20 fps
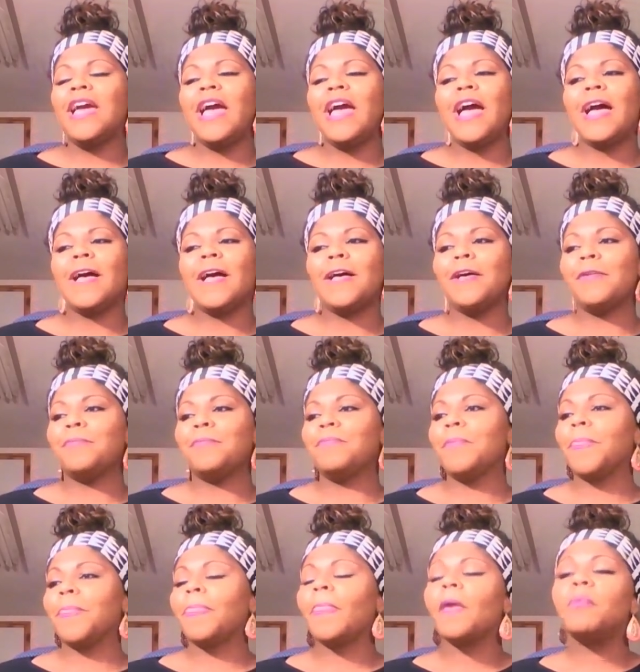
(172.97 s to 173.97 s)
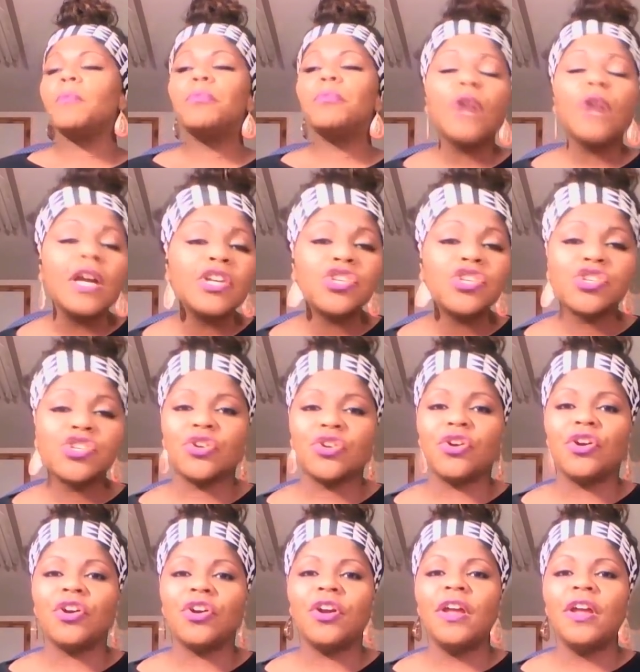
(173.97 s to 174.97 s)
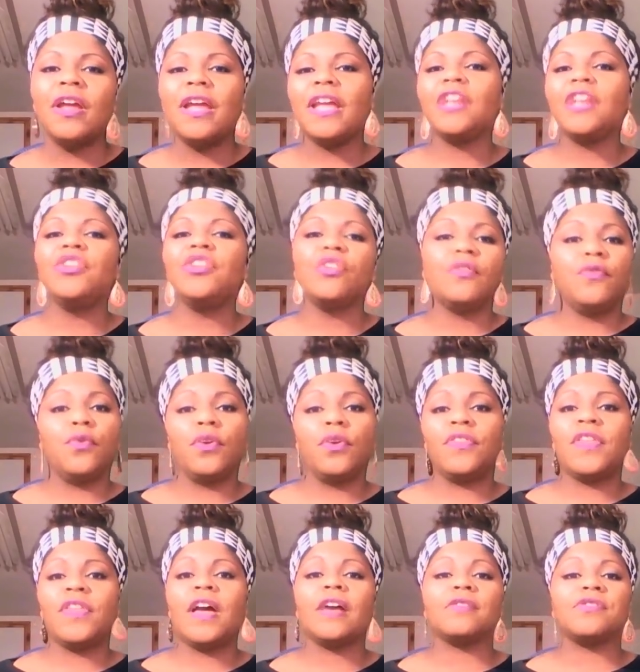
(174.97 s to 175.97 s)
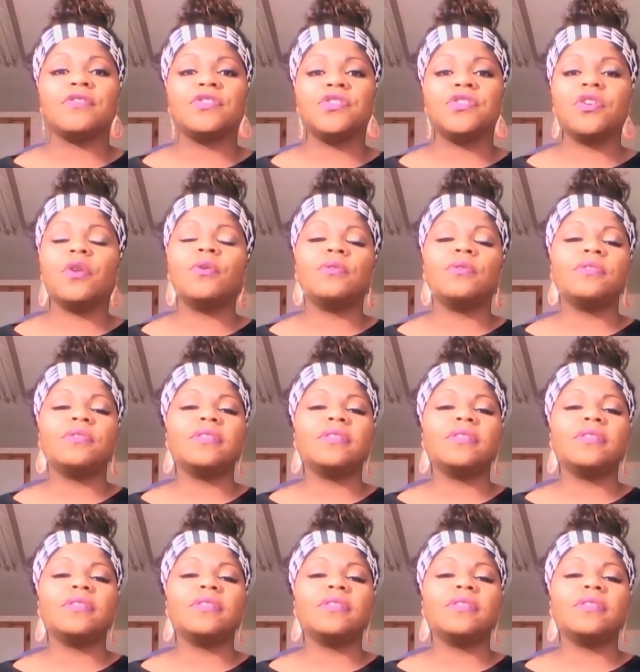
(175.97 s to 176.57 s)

um, pressure in your fourth house zone,